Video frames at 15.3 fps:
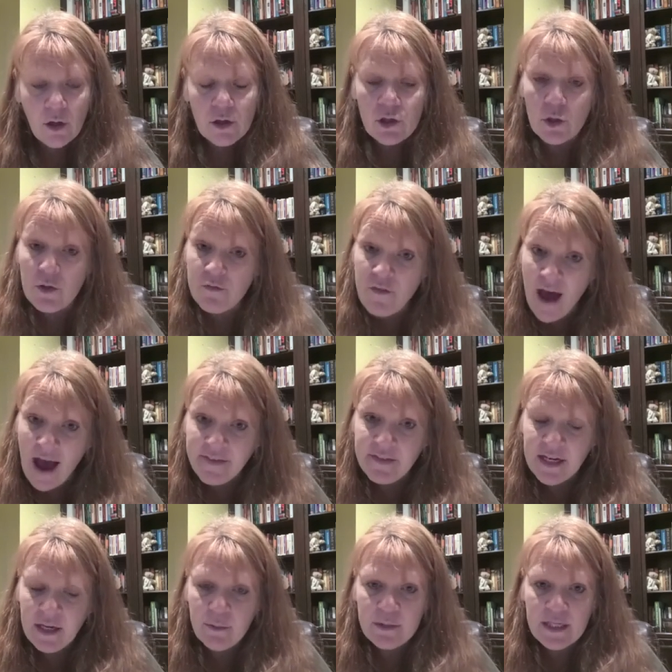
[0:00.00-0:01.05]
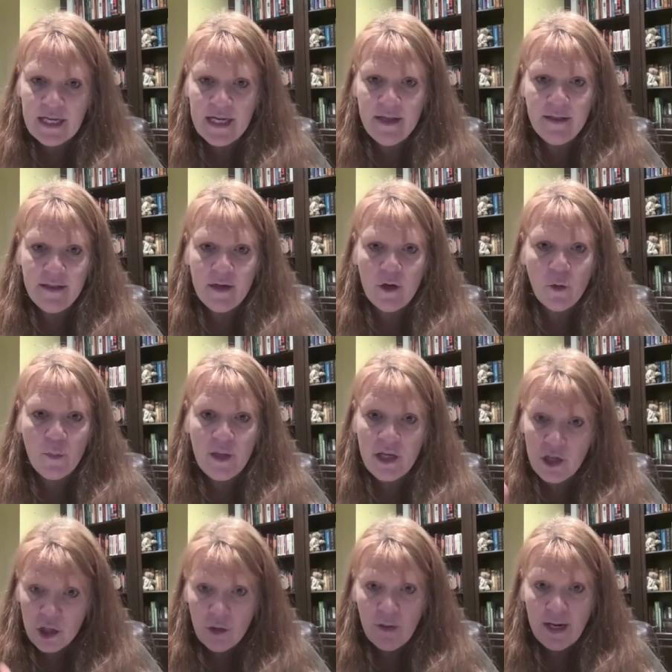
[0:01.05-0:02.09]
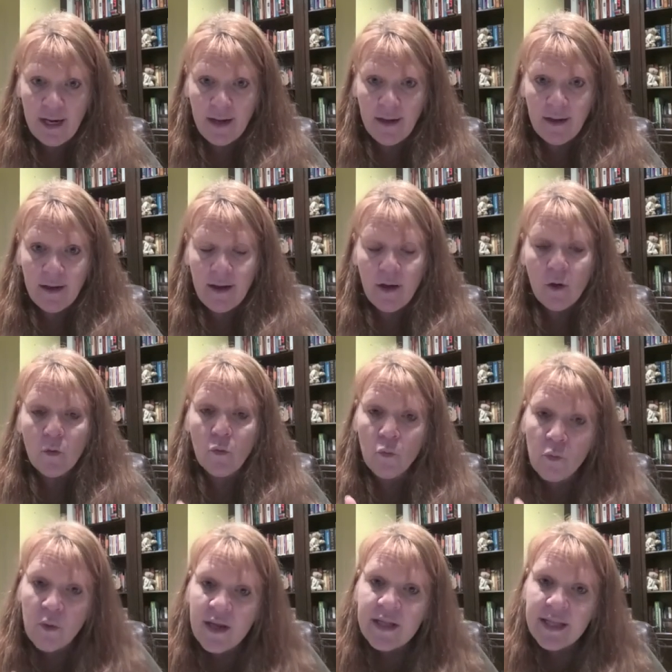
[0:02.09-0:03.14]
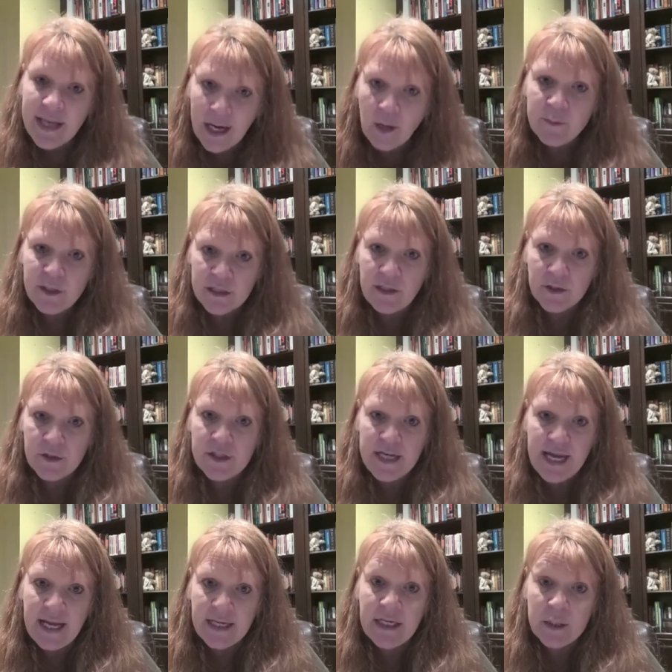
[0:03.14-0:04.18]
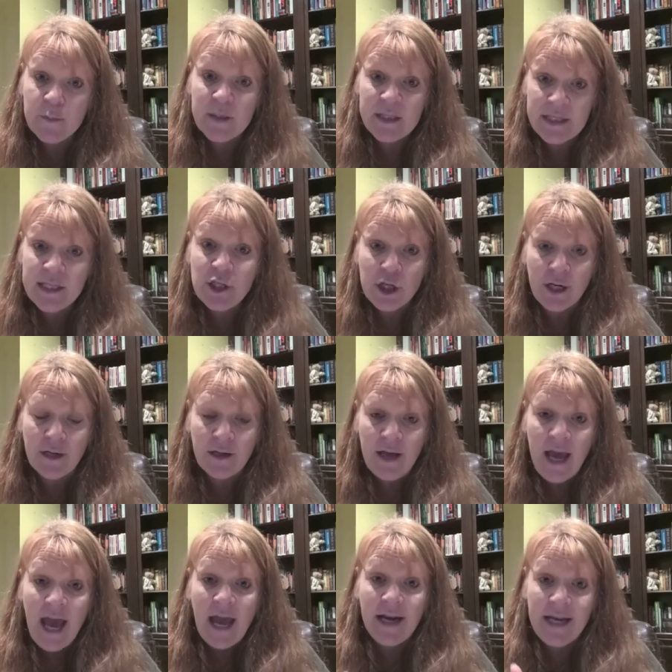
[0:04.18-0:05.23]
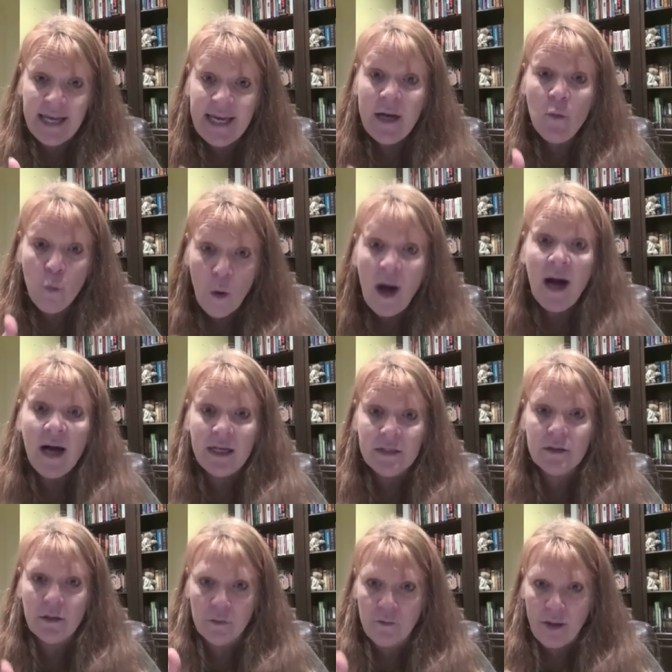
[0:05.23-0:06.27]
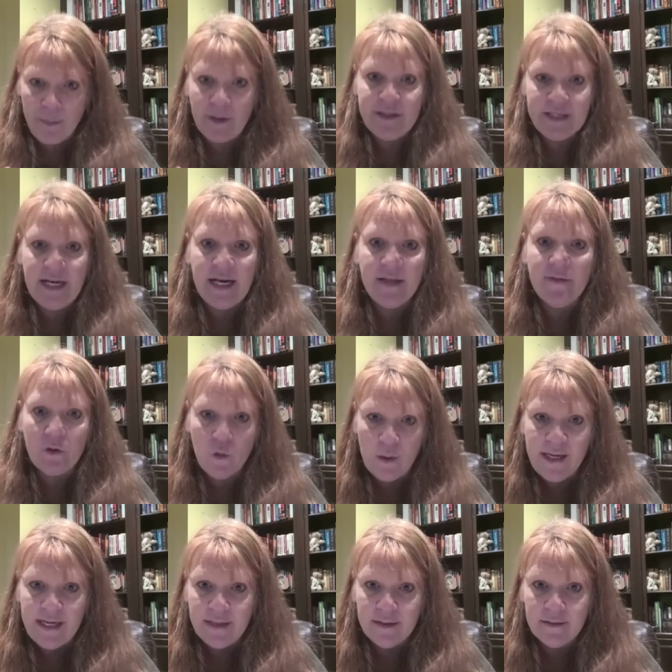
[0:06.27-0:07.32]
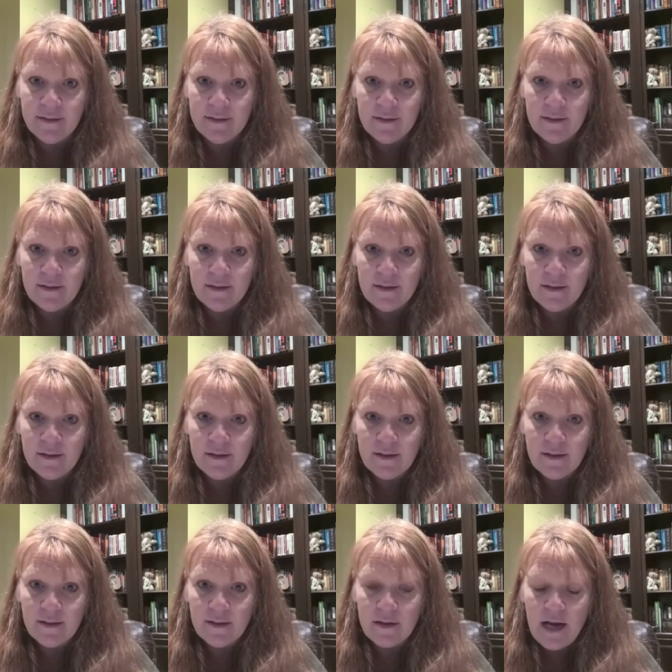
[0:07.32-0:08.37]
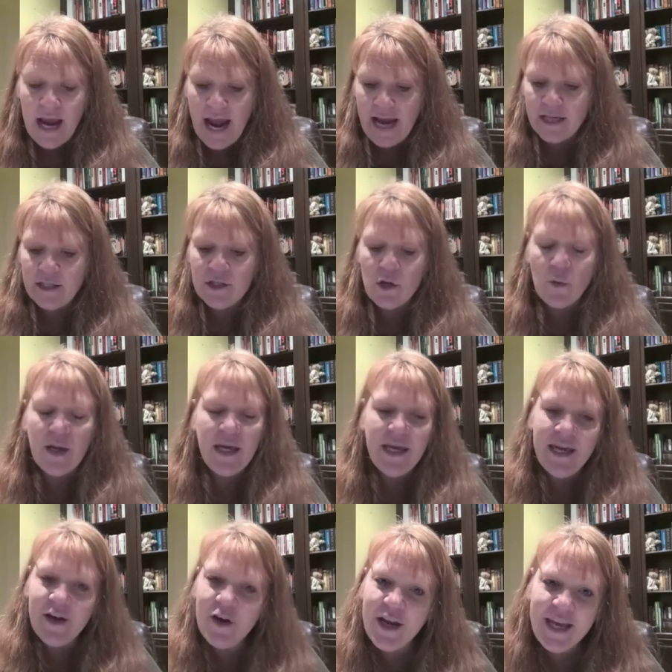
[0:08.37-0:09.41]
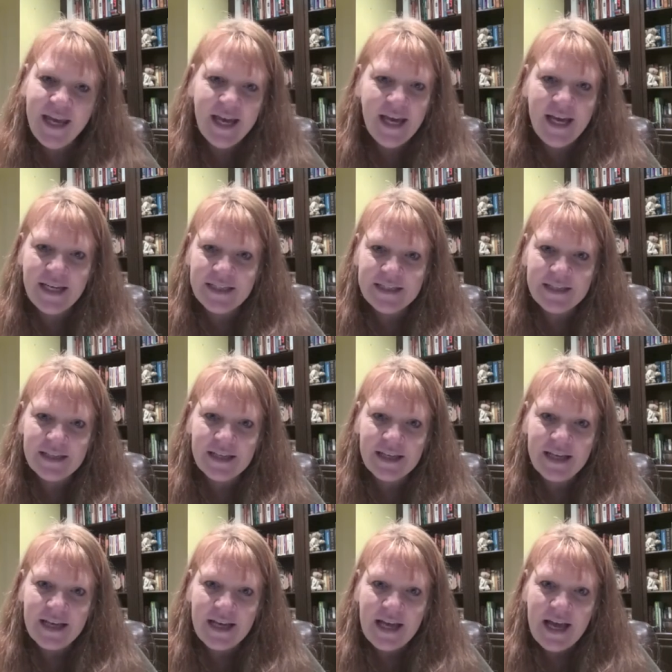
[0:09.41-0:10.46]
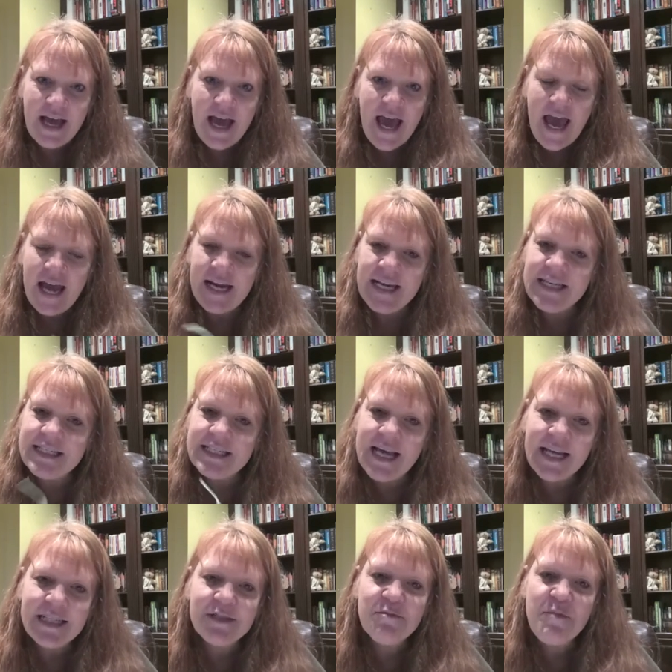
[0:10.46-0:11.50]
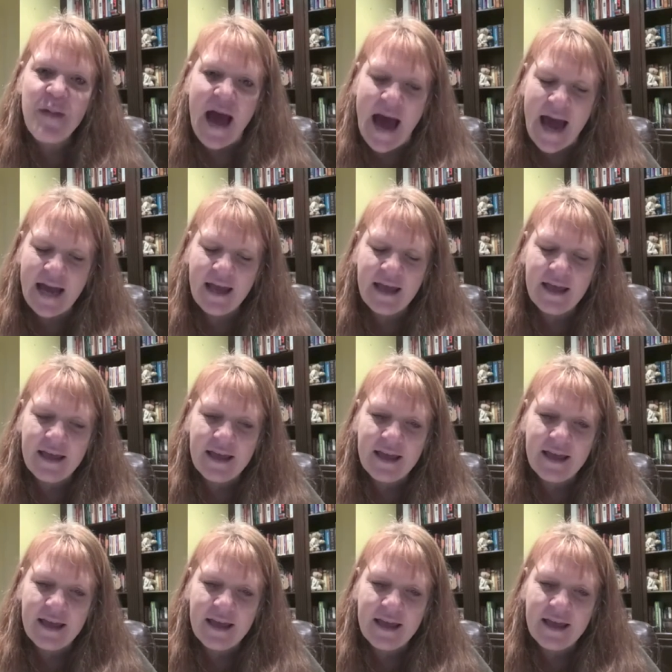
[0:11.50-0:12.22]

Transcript: So the fact that he was an Ethiopian eunuch really helps us understand his position, and he was representing the queen. And so here he is, and he says back,